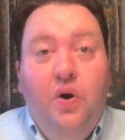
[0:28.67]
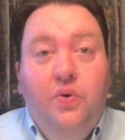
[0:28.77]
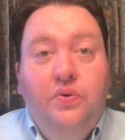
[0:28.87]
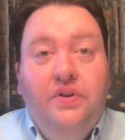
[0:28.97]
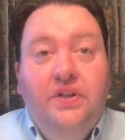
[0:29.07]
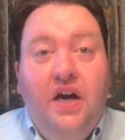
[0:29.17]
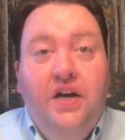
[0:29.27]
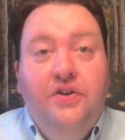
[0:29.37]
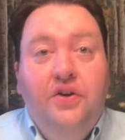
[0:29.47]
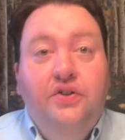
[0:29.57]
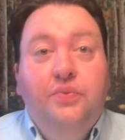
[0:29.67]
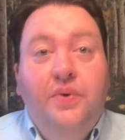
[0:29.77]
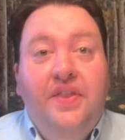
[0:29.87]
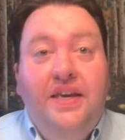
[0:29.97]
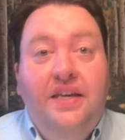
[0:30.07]
own condos
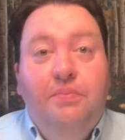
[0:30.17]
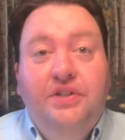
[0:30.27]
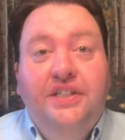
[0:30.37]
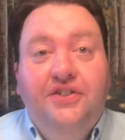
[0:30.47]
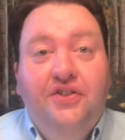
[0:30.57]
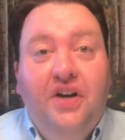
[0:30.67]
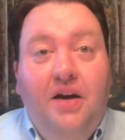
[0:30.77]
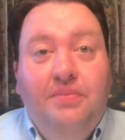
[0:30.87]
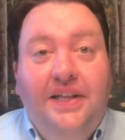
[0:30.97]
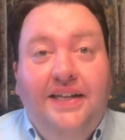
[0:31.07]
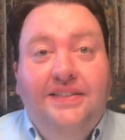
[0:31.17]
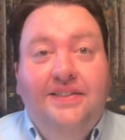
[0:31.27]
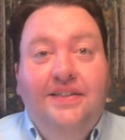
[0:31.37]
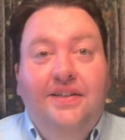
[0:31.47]
within a particular complex.